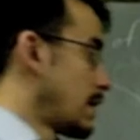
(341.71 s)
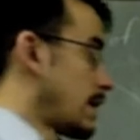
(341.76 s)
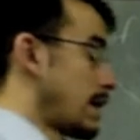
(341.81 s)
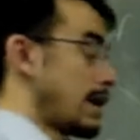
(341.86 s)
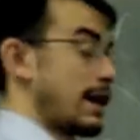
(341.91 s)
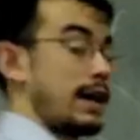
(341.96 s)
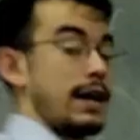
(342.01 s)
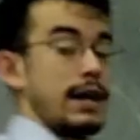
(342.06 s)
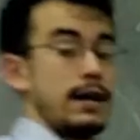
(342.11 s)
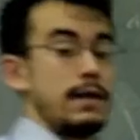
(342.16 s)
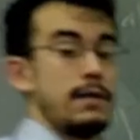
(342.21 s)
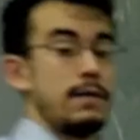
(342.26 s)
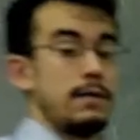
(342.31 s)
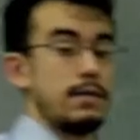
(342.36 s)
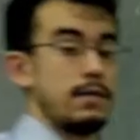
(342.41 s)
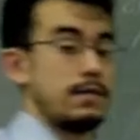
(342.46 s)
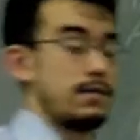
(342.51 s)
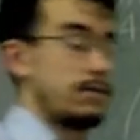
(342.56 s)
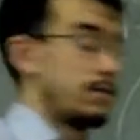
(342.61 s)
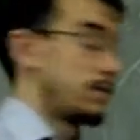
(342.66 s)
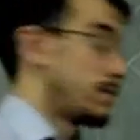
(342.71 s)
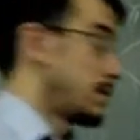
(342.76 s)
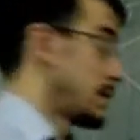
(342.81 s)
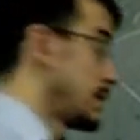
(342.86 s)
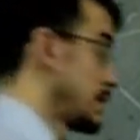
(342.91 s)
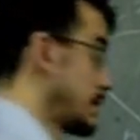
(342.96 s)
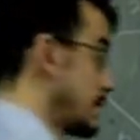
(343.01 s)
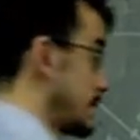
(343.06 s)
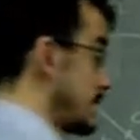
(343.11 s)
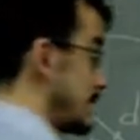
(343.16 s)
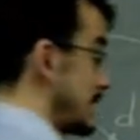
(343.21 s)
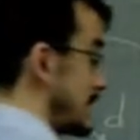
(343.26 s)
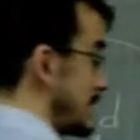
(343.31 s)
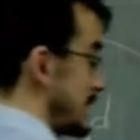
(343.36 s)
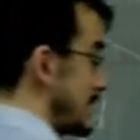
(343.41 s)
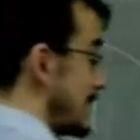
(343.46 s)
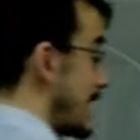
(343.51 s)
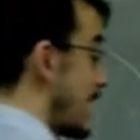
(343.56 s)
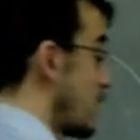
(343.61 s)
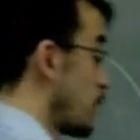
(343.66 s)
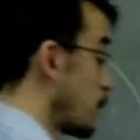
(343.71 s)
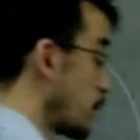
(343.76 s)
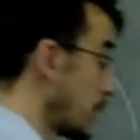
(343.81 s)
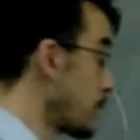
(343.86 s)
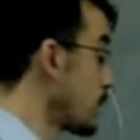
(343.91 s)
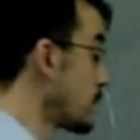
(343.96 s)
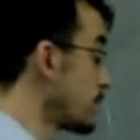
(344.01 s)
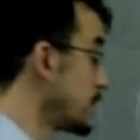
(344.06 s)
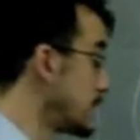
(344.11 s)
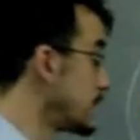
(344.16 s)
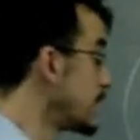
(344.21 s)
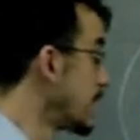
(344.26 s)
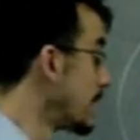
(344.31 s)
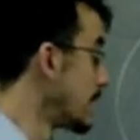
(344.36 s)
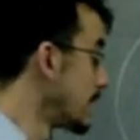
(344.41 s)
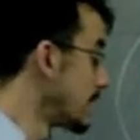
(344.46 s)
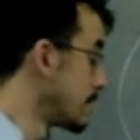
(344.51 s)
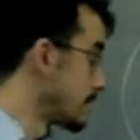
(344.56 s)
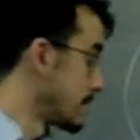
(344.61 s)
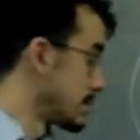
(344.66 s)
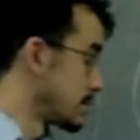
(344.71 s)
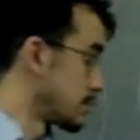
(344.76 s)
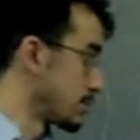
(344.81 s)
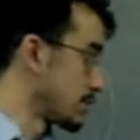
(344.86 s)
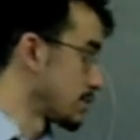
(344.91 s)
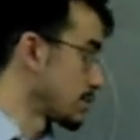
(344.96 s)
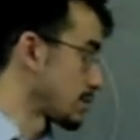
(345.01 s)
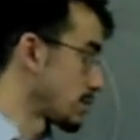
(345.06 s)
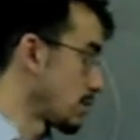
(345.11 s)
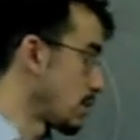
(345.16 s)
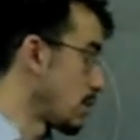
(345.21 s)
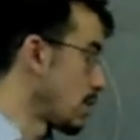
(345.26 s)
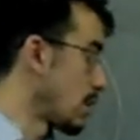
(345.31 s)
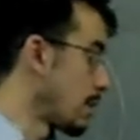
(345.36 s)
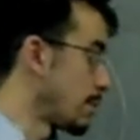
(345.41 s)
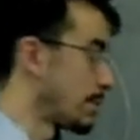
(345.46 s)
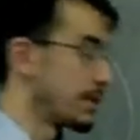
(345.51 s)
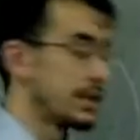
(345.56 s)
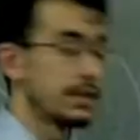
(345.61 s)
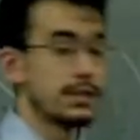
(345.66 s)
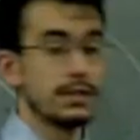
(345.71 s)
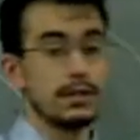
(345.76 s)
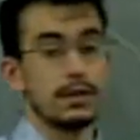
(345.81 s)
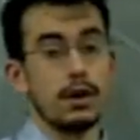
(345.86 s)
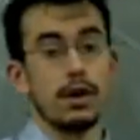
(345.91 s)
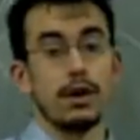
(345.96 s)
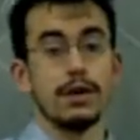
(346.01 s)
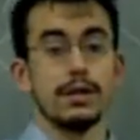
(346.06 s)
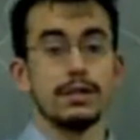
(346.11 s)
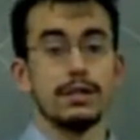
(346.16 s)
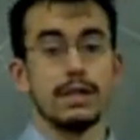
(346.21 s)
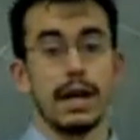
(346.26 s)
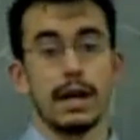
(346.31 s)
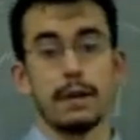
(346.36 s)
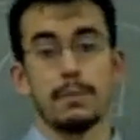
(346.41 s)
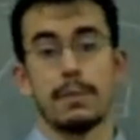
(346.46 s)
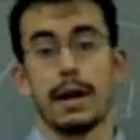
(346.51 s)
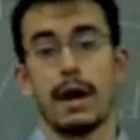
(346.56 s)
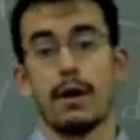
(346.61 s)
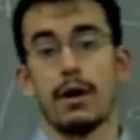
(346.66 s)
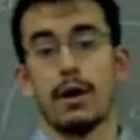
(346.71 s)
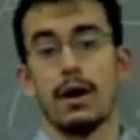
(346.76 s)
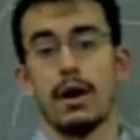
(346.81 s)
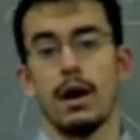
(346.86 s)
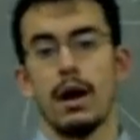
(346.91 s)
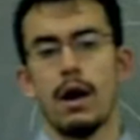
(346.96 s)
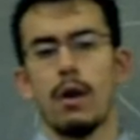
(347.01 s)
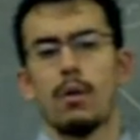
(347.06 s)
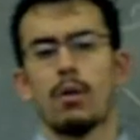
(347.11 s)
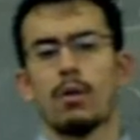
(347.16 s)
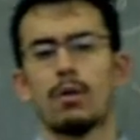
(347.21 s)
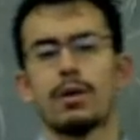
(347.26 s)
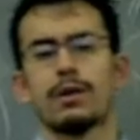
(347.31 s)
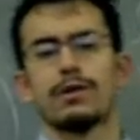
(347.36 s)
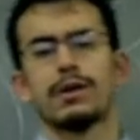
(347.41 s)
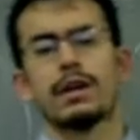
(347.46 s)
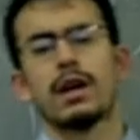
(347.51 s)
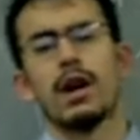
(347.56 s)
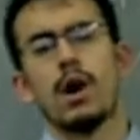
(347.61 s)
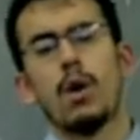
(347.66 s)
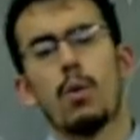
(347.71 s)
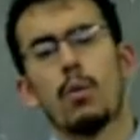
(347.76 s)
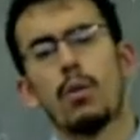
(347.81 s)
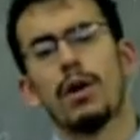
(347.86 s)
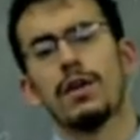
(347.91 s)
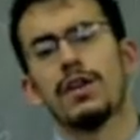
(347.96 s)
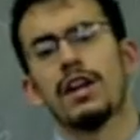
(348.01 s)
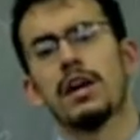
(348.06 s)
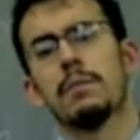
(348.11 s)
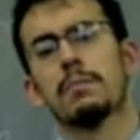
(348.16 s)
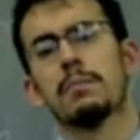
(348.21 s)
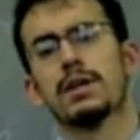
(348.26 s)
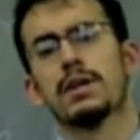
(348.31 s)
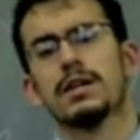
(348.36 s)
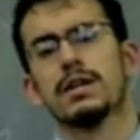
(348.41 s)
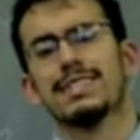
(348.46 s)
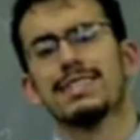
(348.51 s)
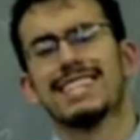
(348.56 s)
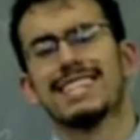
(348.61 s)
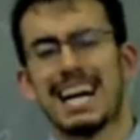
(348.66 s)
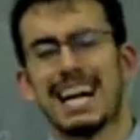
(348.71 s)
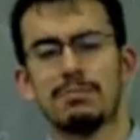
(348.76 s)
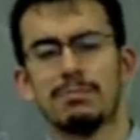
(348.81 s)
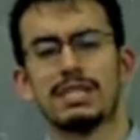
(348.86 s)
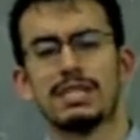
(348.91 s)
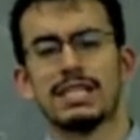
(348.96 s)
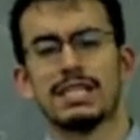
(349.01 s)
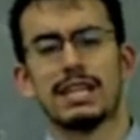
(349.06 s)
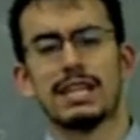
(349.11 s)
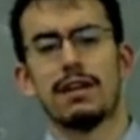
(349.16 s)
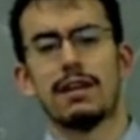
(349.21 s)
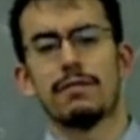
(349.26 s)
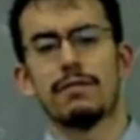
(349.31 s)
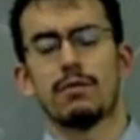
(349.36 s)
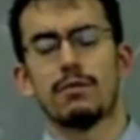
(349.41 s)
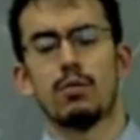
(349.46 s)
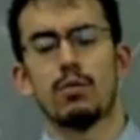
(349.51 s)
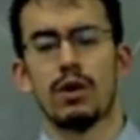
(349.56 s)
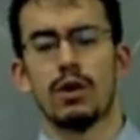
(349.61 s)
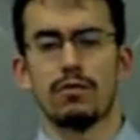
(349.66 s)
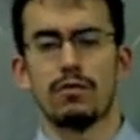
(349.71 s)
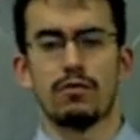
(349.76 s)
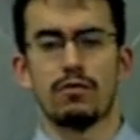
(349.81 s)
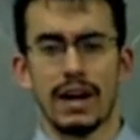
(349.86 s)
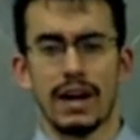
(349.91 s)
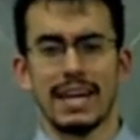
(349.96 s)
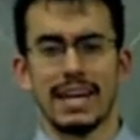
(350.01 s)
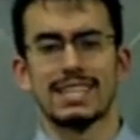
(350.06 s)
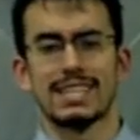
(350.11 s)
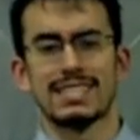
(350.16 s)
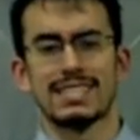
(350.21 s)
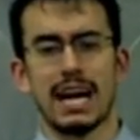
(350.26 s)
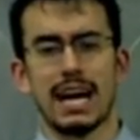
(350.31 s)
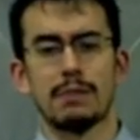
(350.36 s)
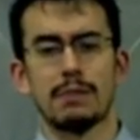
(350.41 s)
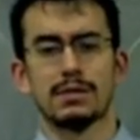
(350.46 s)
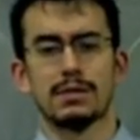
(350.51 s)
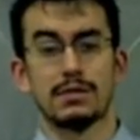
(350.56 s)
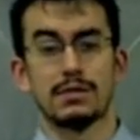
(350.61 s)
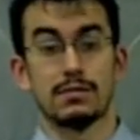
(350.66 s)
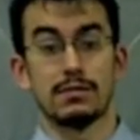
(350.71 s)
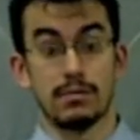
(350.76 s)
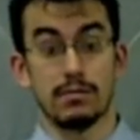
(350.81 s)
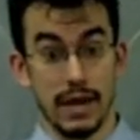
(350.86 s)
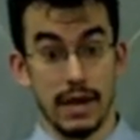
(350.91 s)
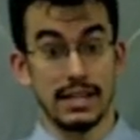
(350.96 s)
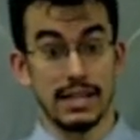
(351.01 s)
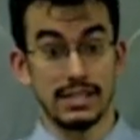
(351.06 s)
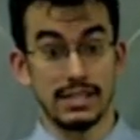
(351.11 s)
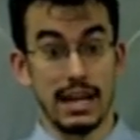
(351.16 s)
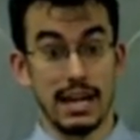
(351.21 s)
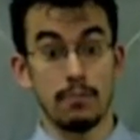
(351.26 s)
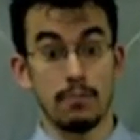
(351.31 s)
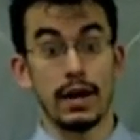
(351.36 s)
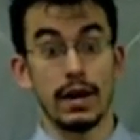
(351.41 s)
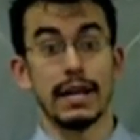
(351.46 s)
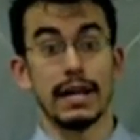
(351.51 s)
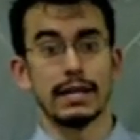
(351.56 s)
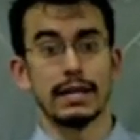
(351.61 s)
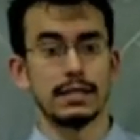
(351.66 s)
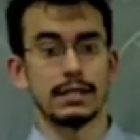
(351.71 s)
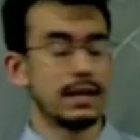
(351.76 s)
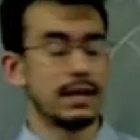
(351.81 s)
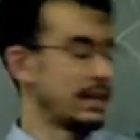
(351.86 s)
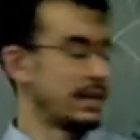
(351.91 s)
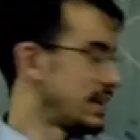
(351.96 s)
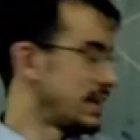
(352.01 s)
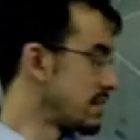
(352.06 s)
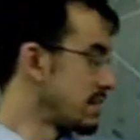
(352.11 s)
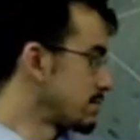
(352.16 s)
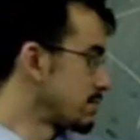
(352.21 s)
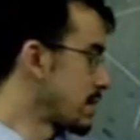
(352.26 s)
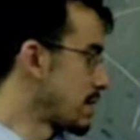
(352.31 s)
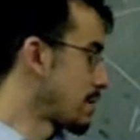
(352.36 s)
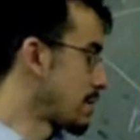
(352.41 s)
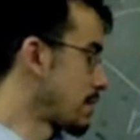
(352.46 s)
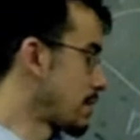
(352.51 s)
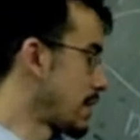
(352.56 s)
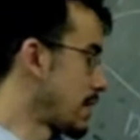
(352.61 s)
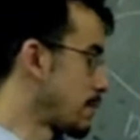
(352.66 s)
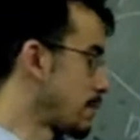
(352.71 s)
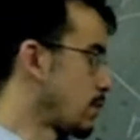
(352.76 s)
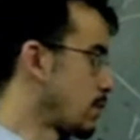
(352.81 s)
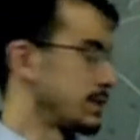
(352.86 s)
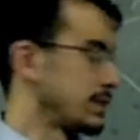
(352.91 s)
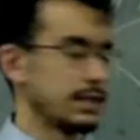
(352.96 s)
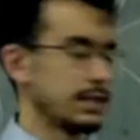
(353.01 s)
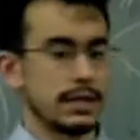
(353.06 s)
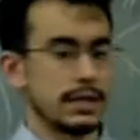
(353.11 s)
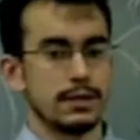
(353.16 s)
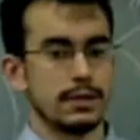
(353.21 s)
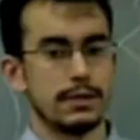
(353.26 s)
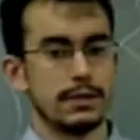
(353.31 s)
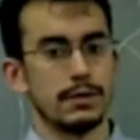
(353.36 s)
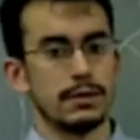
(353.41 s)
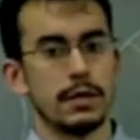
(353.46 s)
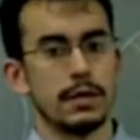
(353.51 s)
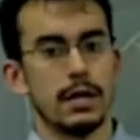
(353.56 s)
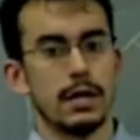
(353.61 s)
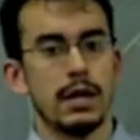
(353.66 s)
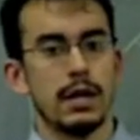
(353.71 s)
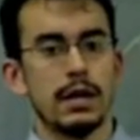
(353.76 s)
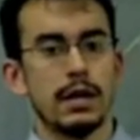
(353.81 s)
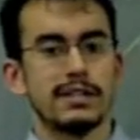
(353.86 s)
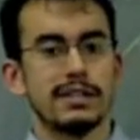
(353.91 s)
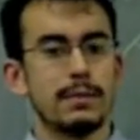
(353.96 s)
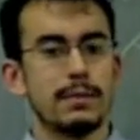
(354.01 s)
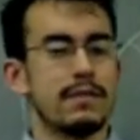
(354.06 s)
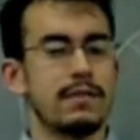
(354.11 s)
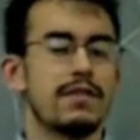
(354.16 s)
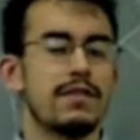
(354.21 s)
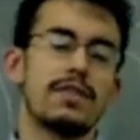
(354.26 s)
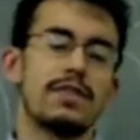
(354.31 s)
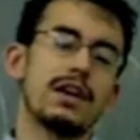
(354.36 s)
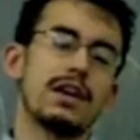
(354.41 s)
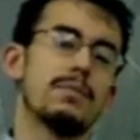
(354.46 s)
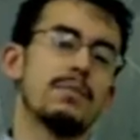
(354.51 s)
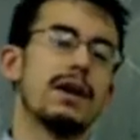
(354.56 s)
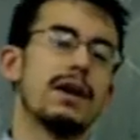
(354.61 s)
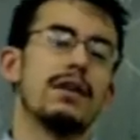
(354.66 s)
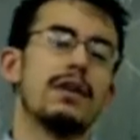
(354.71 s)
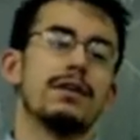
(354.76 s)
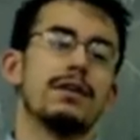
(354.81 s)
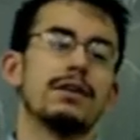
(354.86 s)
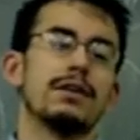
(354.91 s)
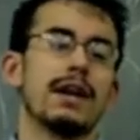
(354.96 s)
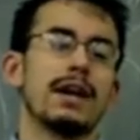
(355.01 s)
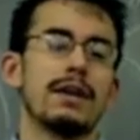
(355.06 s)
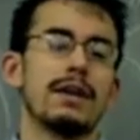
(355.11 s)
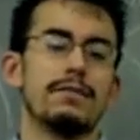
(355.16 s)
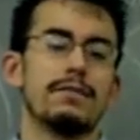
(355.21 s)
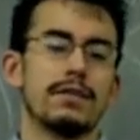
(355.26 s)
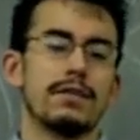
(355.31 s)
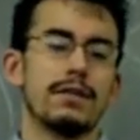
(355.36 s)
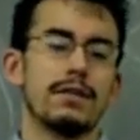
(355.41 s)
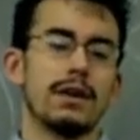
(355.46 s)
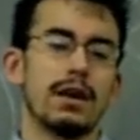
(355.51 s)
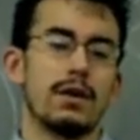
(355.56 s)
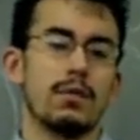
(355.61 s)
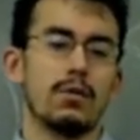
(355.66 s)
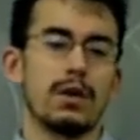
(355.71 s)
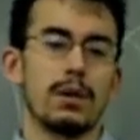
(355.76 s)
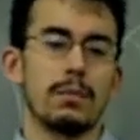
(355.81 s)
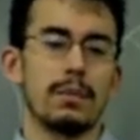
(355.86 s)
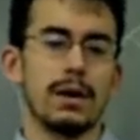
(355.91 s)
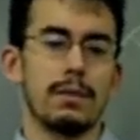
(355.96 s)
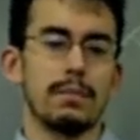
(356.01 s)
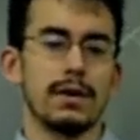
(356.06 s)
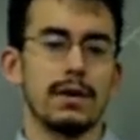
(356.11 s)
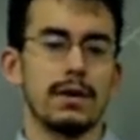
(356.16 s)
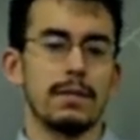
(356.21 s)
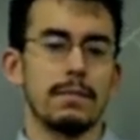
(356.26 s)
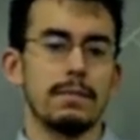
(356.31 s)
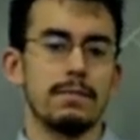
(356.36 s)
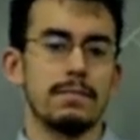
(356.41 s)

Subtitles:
And now we would be done if this was just r, but this is r to the second power. We're wondering what number times itself, what radius times that same radius gives me 38.62. So I mean, if you think about it, you can kind of figure out what it might be.